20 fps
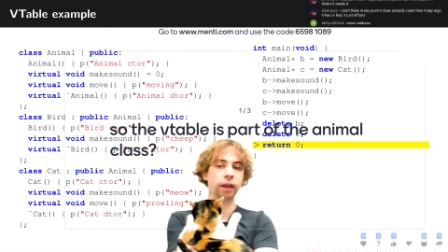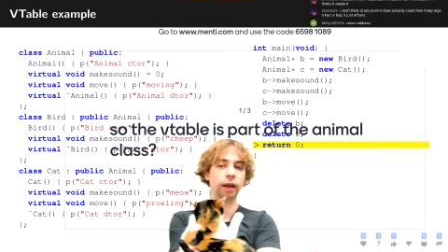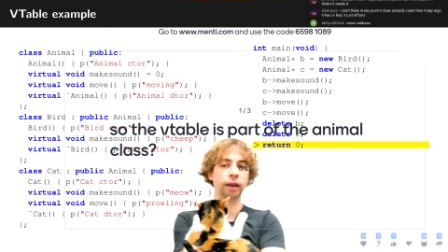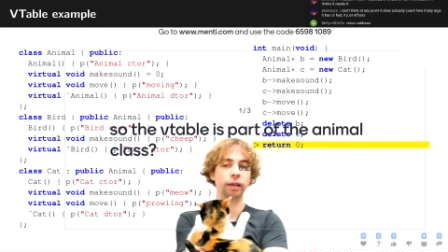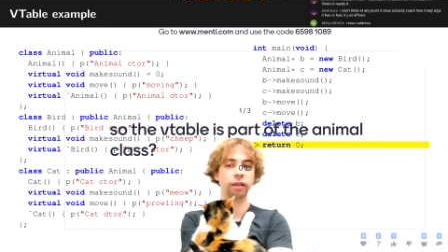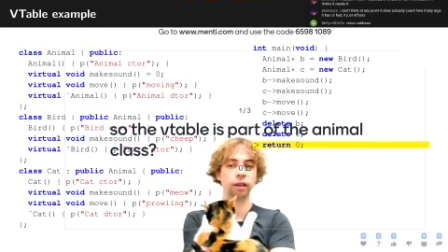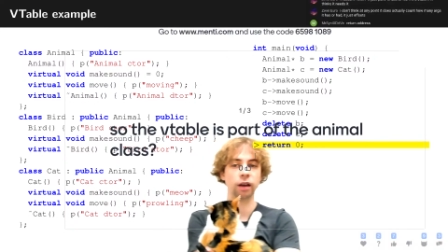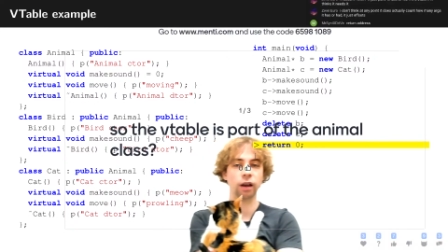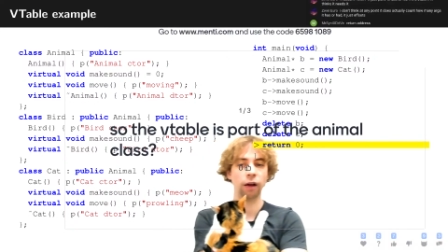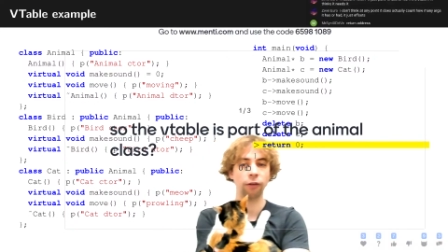
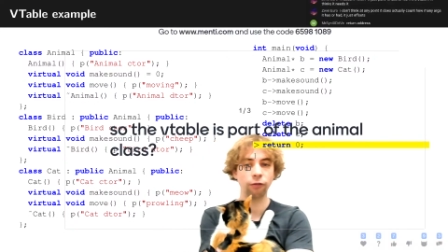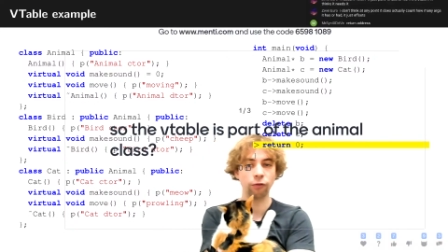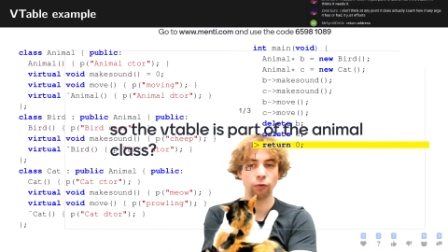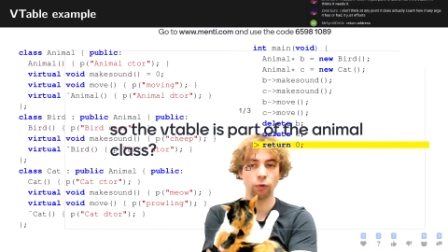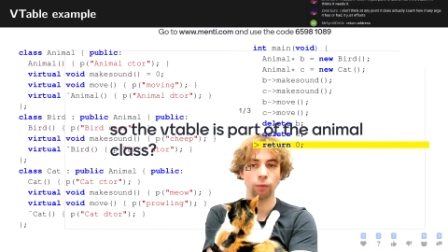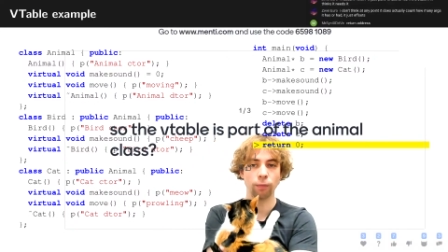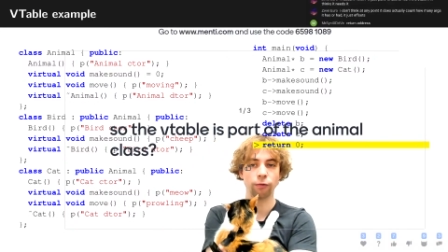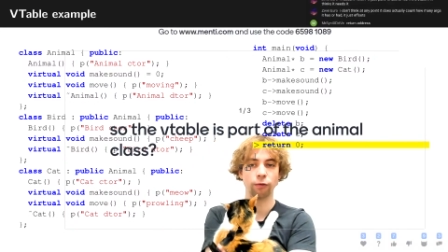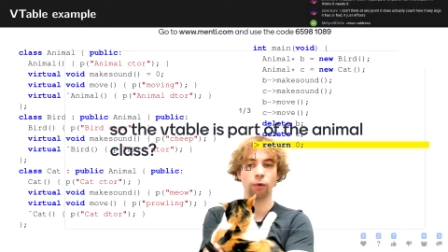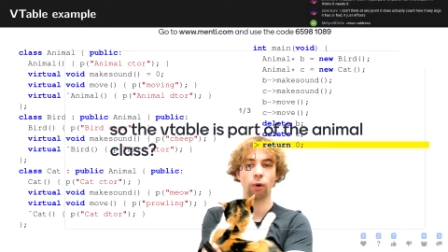there's enough
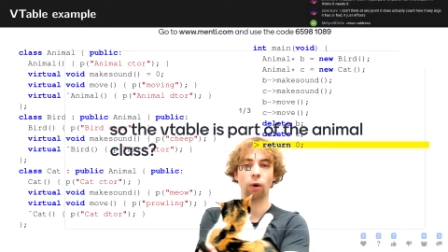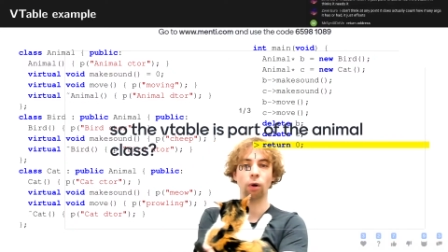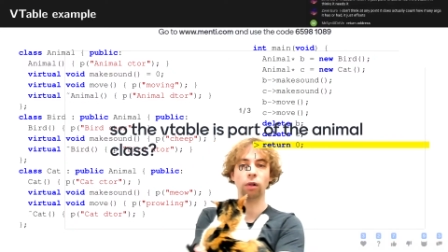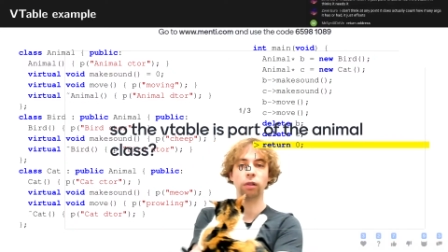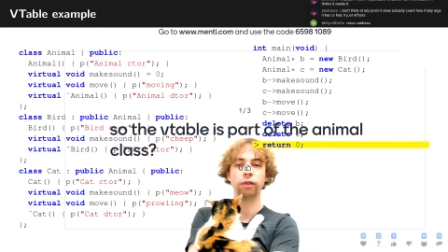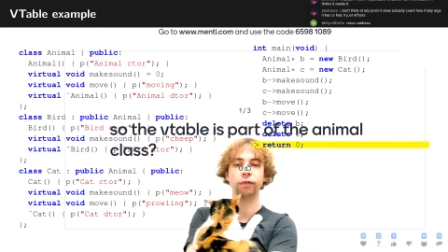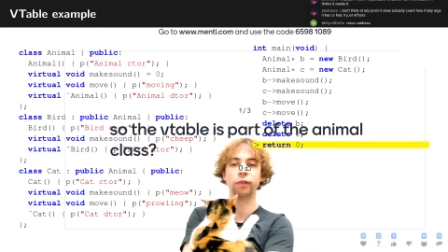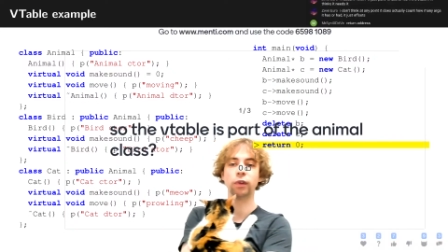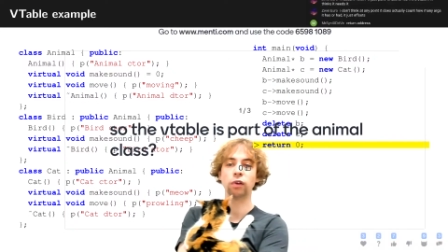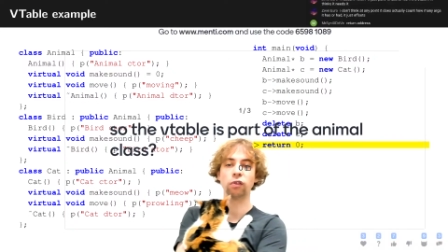room for
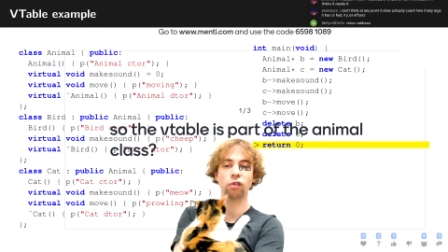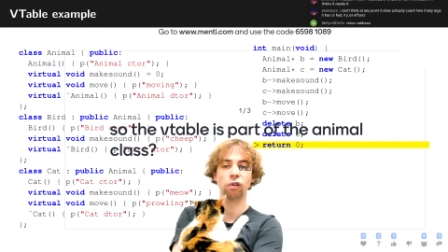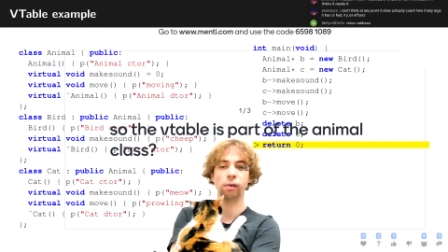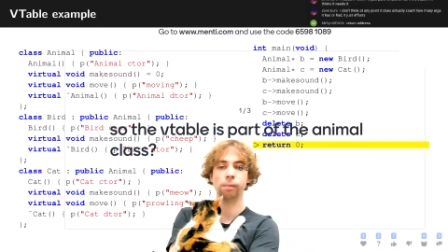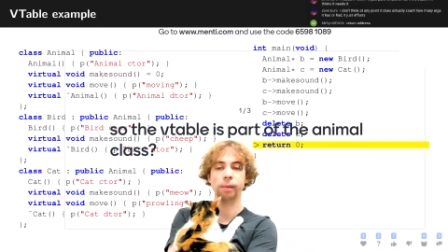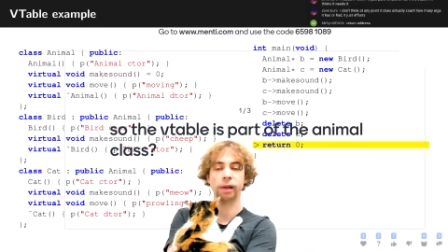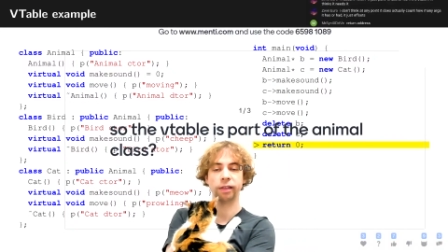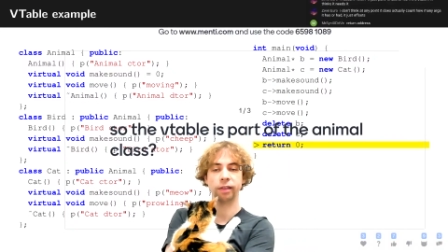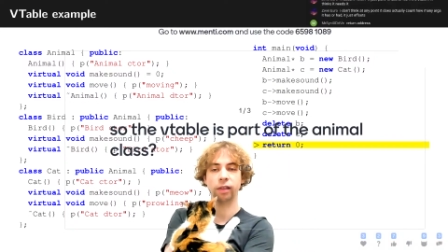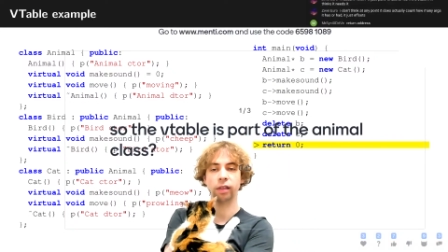all the virtual
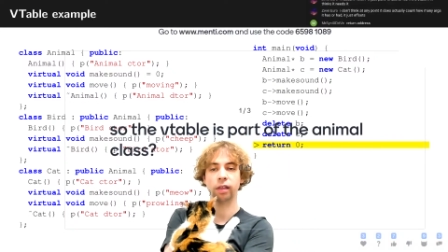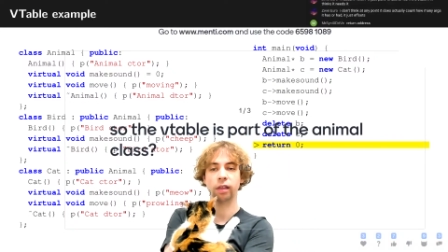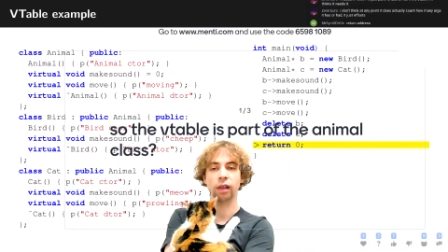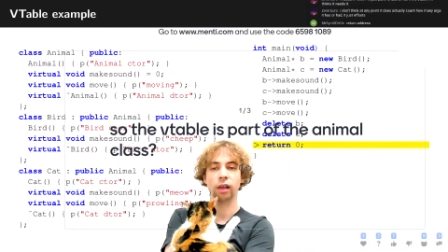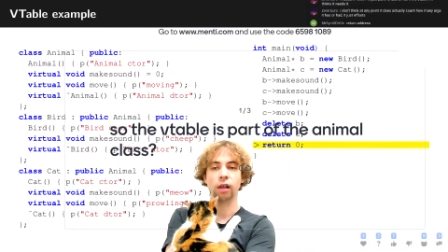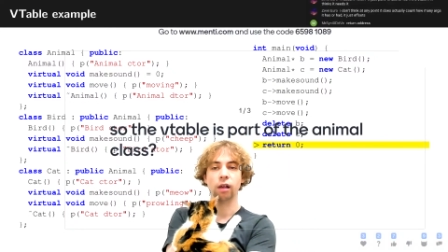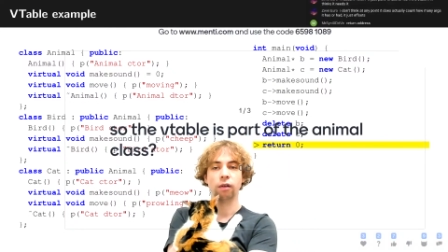methods